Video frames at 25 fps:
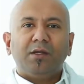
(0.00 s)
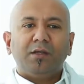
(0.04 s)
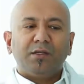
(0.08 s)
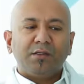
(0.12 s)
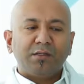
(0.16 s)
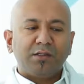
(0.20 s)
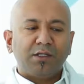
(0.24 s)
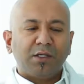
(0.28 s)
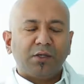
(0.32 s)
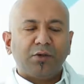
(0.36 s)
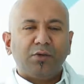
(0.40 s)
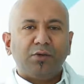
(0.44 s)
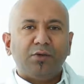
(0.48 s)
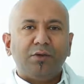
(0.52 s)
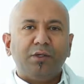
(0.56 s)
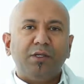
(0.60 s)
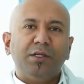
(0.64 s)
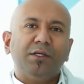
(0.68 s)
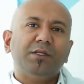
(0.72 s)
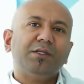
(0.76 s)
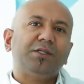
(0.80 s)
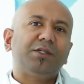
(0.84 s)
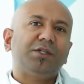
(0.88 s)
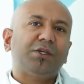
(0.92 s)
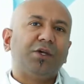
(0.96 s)
So,
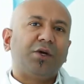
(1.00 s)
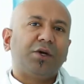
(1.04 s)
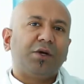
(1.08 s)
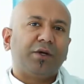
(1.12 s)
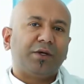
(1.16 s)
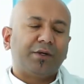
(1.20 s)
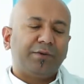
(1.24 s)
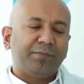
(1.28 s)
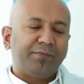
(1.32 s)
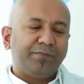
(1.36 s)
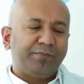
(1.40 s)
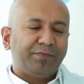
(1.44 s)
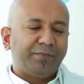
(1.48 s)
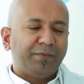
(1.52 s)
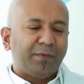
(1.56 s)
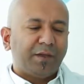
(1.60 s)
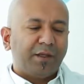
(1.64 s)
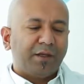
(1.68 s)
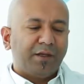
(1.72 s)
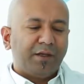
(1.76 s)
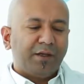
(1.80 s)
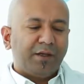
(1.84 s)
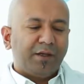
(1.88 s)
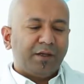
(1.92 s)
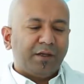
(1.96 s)
in short,
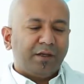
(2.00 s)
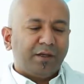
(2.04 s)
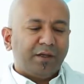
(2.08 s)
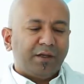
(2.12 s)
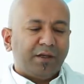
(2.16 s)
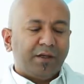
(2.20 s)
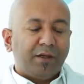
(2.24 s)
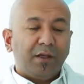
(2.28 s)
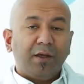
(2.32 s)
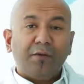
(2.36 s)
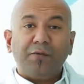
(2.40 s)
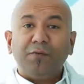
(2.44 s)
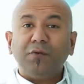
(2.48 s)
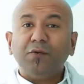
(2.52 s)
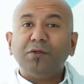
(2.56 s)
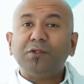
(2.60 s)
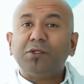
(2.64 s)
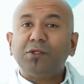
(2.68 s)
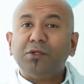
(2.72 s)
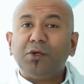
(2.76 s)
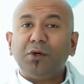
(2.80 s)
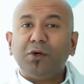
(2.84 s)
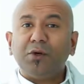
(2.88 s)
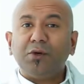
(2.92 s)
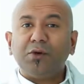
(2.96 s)
if you
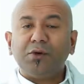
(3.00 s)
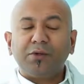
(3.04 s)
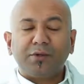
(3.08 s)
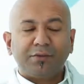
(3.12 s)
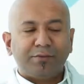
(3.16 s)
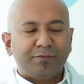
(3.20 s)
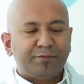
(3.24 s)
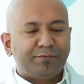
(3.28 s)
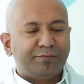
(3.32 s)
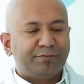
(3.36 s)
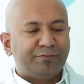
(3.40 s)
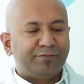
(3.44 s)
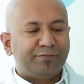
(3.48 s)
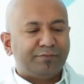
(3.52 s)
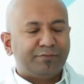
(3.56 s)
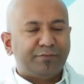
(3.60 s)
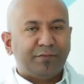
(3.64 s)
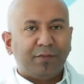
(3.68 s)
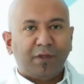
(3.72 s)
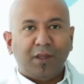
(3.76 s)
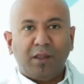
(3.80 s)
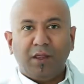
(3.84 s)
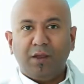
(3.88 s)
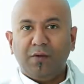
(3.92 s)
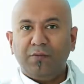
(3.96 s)
snore,
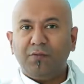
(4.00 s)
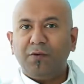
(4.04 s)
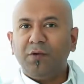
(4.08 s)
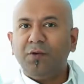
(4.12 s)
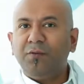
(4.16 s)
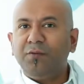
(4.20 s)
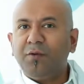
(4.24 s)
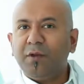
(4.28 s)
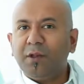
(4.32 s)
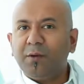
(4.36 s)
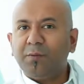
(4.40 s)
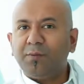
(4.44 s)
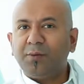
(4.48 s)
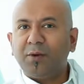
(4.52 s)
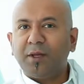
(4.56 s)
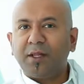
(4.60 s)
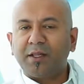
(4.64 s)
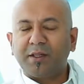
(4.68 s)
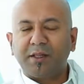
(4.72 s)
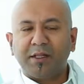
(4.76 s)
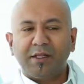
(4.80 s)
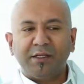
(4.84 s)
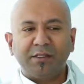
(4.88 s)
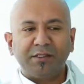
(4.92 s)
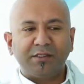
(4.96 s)
if you feel
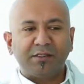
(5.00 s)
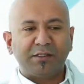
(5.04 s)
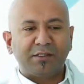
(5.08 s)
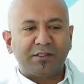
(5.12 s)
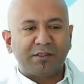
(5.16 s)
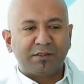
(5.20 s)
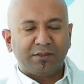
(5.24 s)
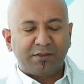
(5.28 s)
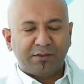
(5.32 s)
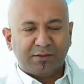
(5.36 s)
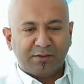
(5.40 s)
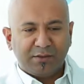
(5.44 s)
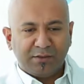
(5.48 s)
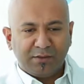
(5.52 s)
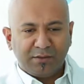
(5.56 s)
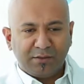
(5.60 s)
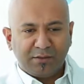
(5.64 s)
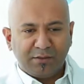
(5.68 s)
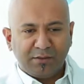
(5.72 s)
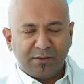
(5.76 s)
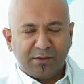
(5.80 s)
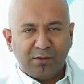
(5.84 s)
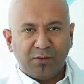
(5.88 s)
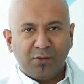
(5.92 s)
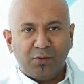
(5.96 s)
breathless,
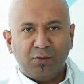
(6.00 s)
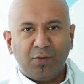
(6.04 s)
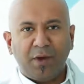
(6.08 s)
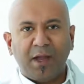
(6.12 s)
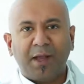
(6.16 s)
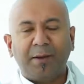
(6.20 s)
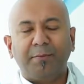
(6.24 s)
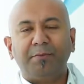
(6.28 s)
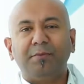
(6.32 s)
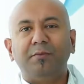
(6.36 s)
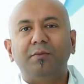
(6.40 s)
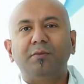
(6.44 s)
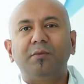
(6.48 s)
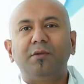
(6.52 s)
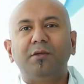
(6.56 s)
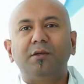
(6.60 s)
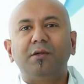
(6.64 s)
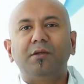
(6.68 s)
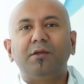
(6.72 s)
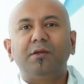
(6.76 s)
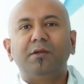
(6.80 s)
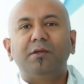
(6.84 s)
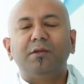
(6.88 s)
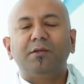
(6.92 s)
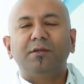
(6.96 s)
wham!
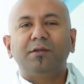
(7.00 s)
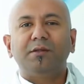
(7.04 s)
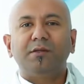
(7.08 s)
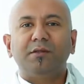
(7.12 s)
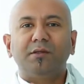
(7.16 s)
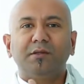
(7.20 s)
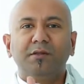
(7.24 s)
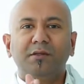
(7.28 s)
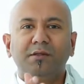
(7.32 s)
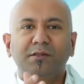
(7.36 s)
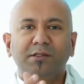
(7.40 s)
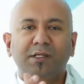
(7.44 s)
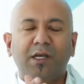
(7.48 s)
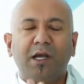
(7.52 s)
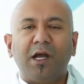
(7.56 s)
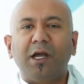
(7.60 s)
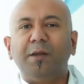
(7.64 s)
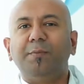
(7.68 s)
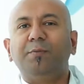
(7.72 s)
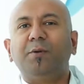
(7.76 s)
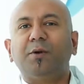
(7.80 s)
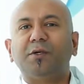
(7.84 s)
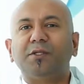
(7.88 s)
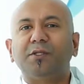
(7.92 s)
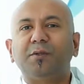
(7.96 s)
It's a high
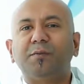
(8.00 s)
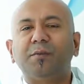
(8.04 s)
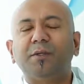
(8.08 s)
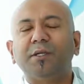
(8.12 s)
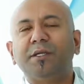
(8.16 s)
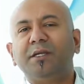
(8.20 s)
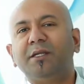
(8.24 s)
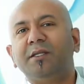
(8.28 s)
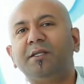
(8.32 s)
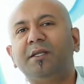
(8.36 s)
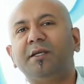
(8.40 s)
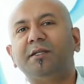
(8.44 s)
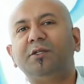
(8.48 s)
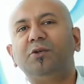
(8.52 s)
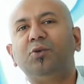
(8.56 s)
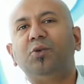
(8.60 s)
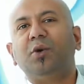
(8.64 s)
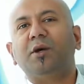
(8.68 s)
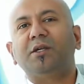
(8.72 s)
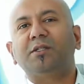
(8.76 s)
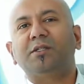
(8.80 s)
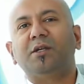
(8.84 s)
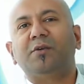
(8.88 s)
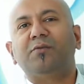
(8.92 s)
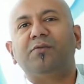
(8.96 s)
possibility that you
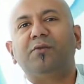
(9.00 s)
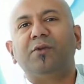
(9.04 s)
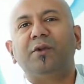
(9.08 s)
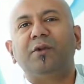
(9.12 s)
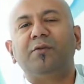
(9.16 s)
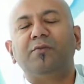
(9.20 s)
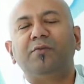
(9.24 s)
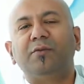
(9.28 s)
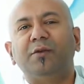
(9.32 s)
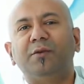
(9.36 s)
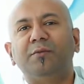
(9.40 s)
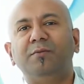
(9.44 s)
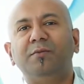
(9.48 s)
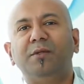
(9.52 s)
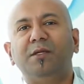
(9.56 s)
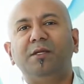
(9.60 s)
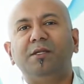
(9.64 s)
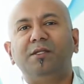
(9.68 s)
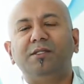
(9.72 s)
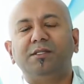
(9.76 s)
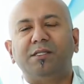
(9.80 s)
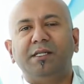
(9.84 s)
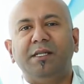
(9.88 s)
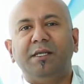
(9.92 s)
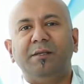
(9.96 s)
are suffering from
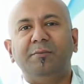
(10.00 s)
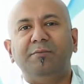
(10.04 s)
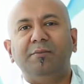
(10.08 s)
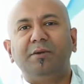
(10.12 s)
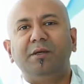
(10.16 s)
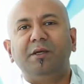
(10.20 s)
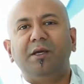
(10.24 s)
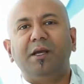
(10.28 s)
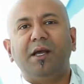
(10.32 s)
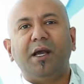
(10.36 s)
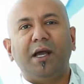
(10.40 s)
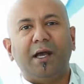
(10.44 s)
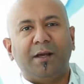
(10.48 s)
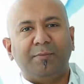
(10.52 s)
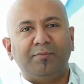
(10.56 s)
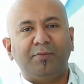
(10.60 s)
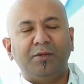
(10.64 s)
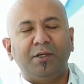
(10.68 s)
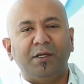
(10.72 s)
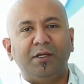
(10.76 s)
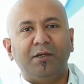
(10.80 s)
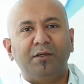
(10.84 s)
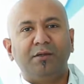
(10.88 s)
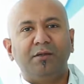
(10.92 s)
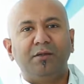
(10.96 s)
sleep
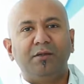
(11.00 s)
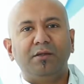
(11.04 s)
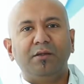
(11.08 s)
apnea.